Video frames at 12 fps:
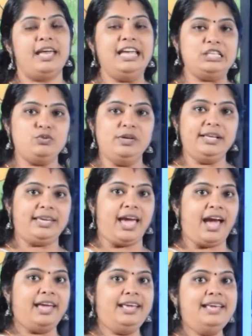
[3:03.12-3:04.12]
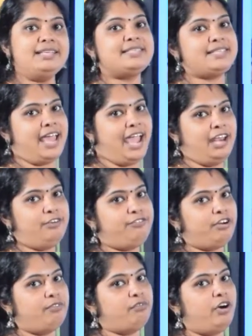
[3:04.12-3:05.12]
it will carry sand
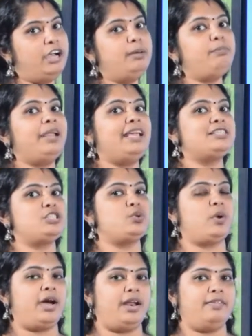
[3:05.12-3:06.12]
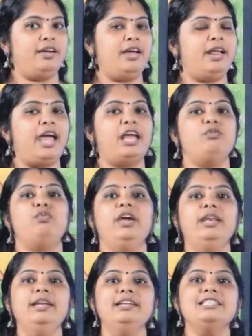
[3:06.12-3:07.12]
from one place to another, and
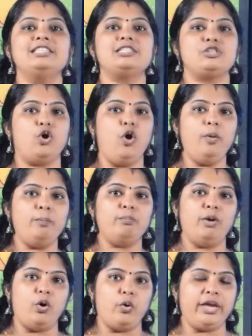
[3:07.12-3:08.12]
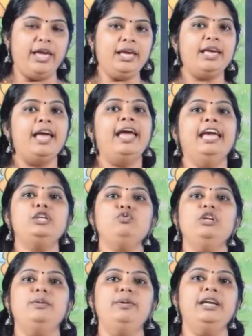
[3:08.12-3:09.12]
when it is stopped blowing, it
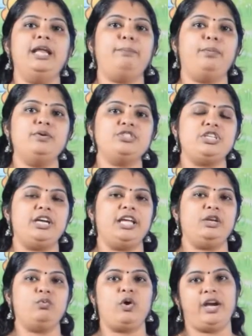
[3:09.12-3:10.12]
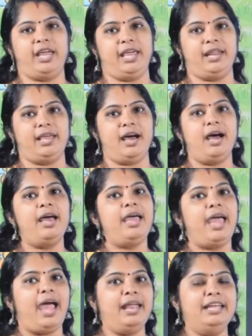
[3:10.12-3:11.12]
will be deposited in one area
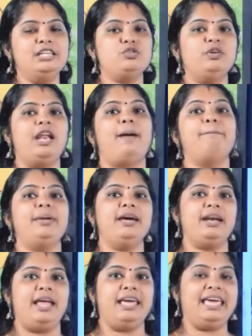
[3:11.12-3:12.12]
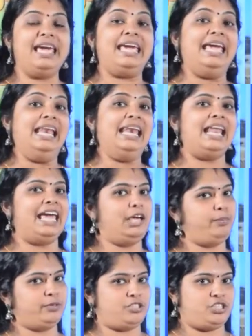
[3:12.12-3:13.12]
and it will appear like a hill-like
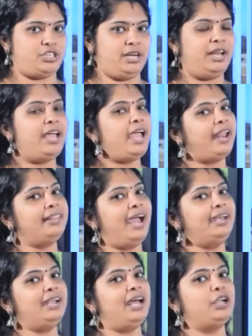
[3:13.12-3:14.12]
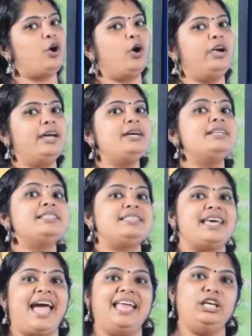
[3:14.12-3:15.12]
position, that are called
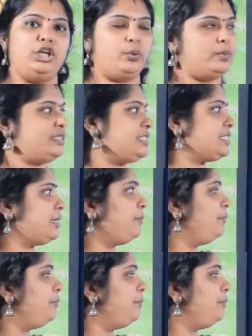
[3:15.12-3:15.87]
sand dunes.